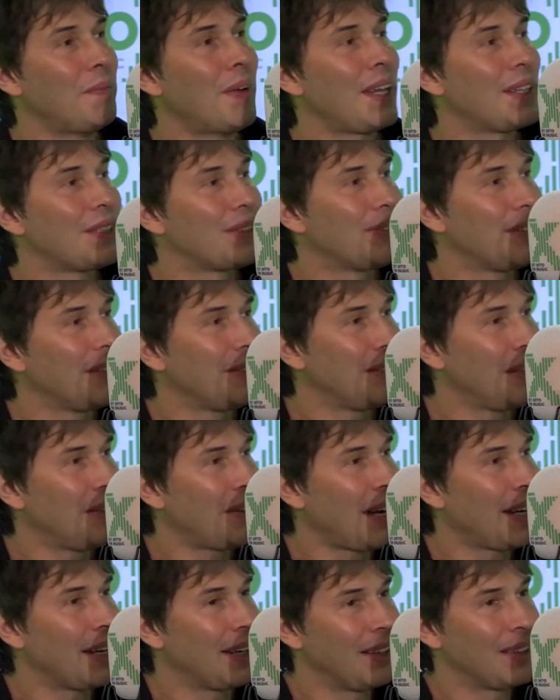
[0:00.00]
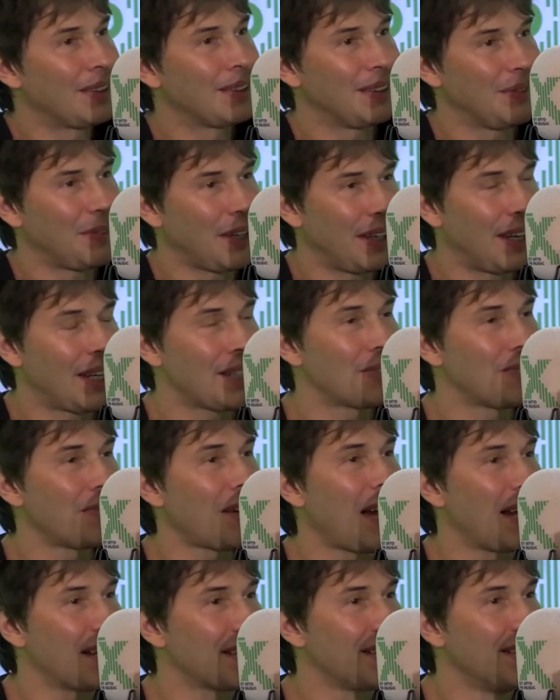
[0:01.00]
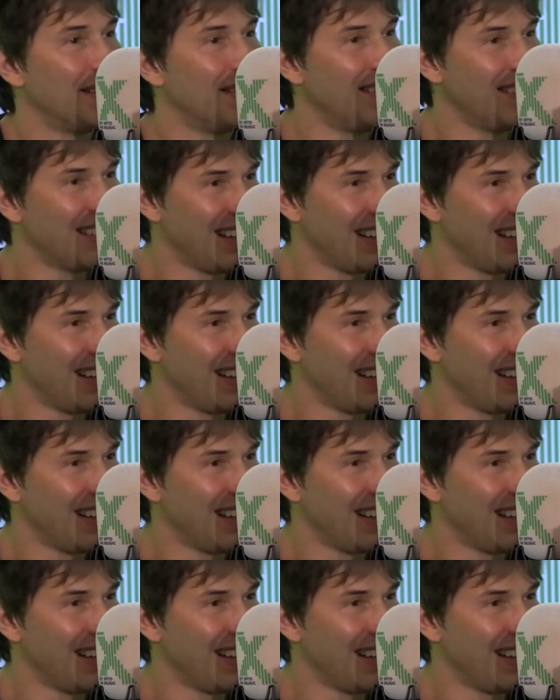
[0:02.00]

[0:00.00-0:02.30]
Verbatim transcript: better if you ate a little bit less fat, or